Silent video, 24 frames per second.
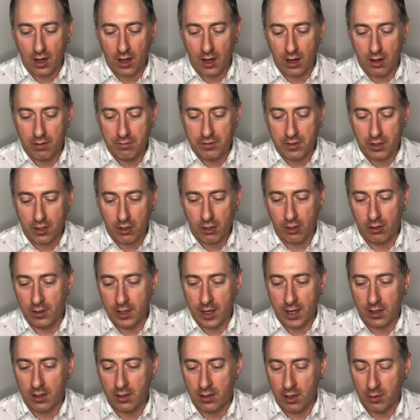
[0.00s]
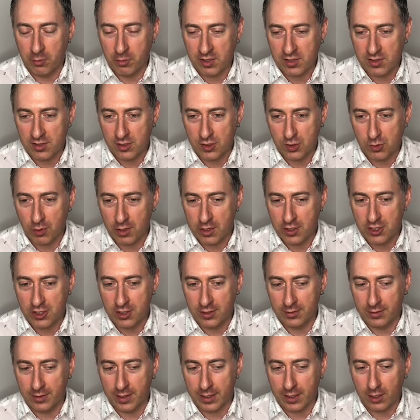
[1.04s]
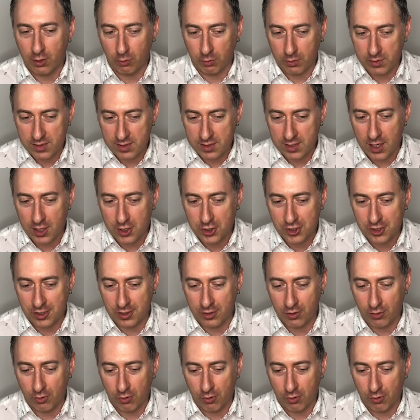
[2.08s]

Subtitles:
of the current economic situation like a recession